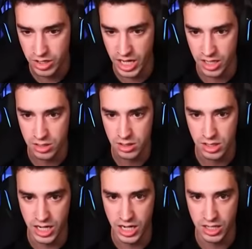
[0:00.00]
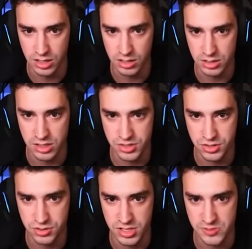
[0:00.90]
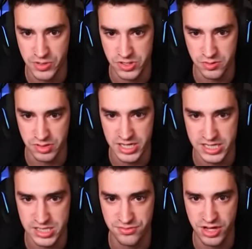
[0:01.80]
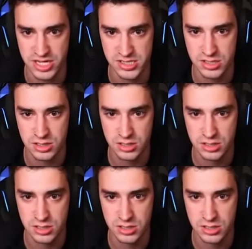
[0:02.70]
Okay, let's shoot this person with Nancy's face.